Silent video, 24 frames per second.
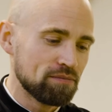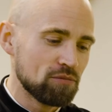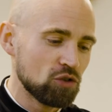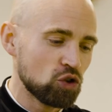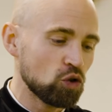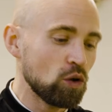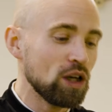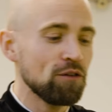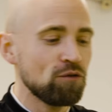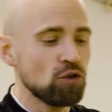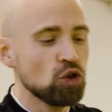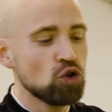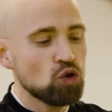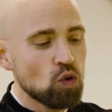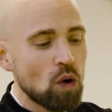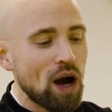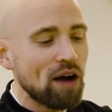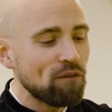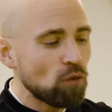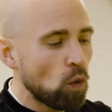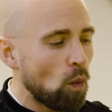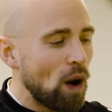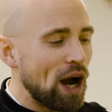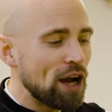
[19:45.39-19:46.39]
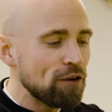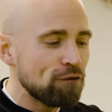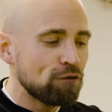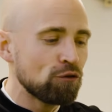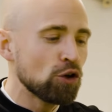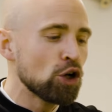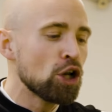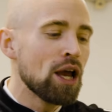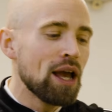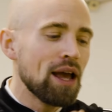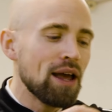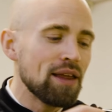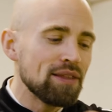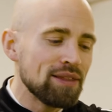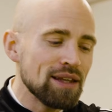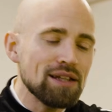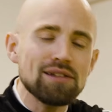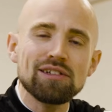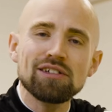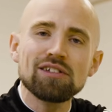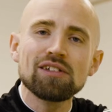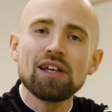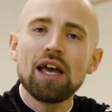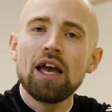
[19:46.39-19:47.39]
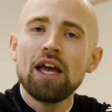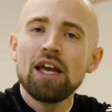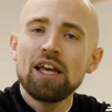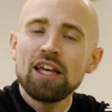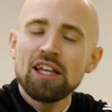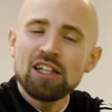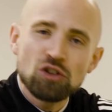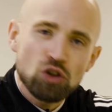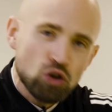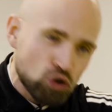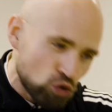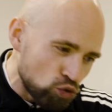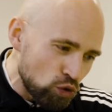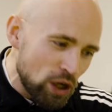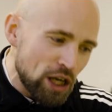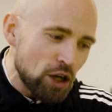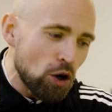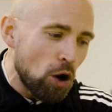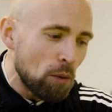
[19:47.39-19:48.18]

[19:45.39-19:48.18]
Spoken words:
So if you do have a wide foot, this is a great